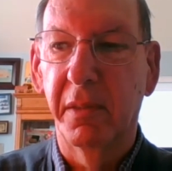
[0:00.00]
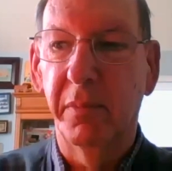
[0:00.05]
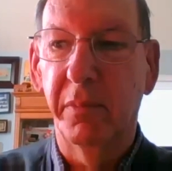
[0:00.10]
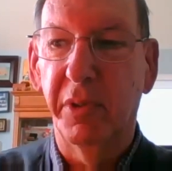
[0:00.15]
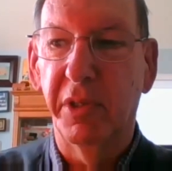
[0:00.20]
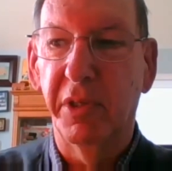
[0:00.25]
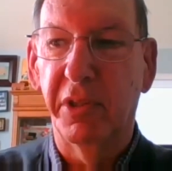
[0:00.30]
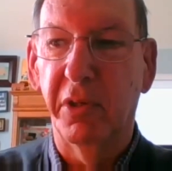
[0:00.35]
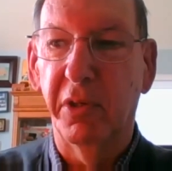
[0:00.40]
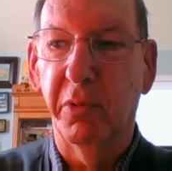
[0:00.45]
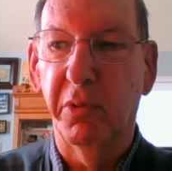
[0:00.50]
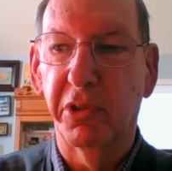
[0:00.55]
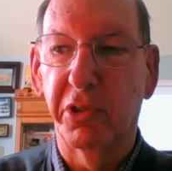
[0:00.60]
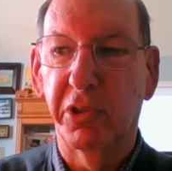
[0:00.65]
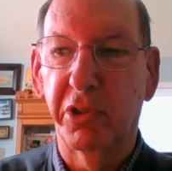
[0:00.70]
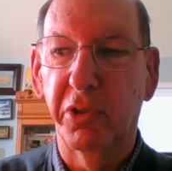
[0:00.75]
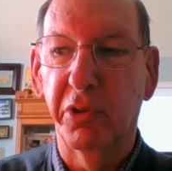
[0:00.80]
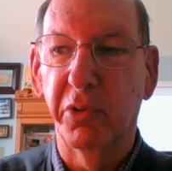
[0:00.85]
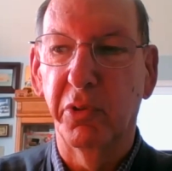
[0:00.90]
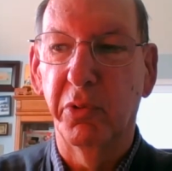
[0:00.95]
but there were
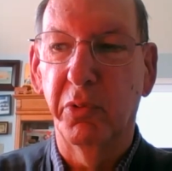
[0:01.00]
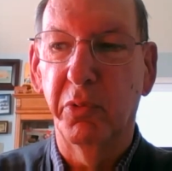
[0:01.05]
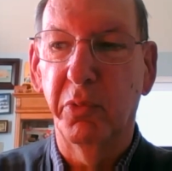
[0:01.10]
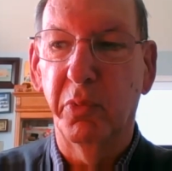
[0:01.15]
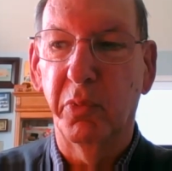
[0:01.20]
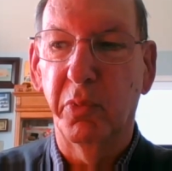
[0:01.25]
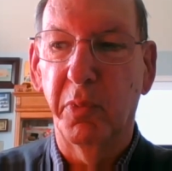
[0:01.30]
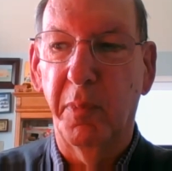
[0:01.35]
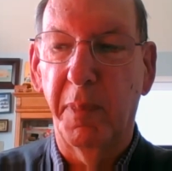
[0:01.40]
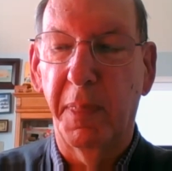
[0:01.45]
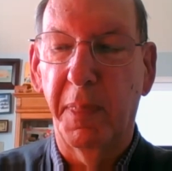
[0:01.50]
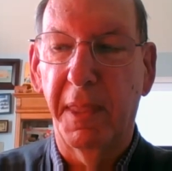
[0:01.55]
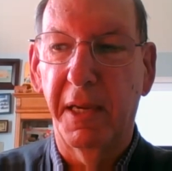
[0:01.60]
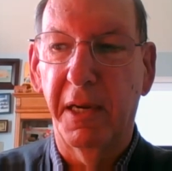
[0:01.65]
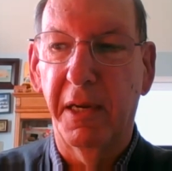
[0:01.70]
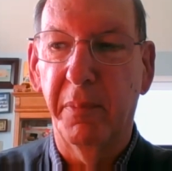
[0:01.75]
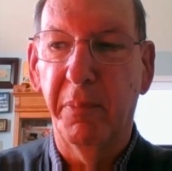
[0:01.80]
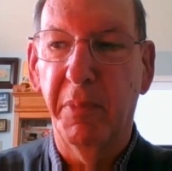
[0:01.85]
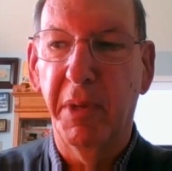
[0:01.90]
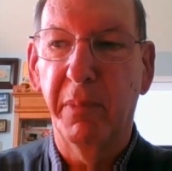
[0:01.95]
two
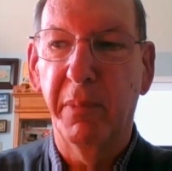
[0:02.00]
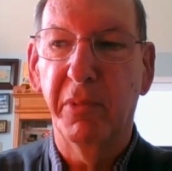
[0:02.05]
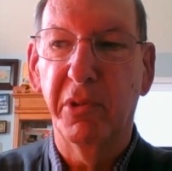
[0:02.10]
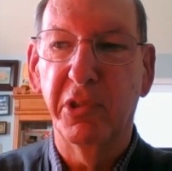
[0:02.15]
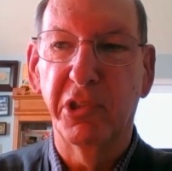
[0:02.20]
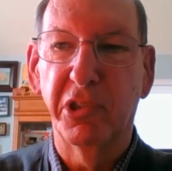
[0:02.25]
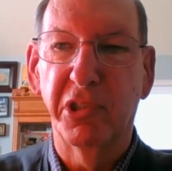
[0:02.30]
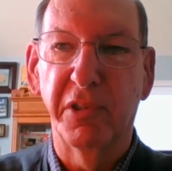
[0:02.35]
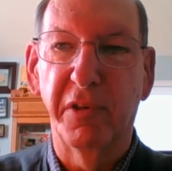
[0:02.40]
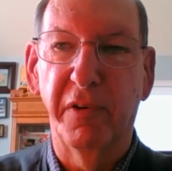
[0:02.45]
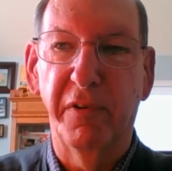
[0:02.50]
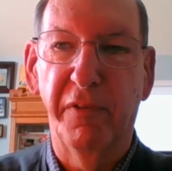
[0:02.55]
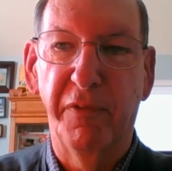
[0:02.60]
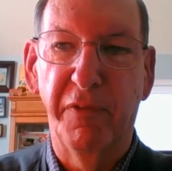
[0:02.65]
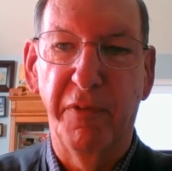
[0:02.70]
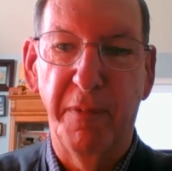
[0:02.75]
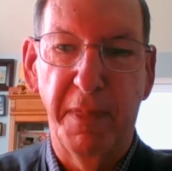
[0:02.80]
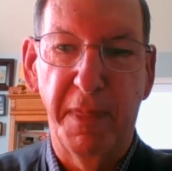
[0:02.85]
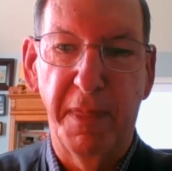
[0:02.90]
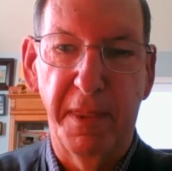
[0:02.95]
members of